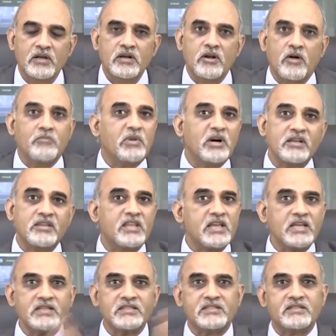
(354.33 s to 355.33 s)
Now, but
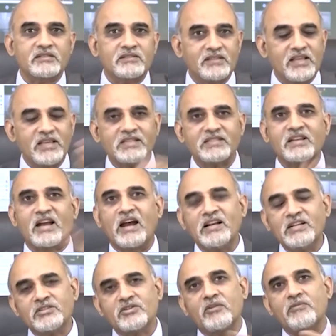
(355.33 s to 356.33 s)
these
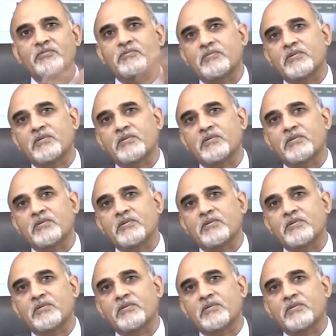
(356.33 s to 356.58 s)
kinds of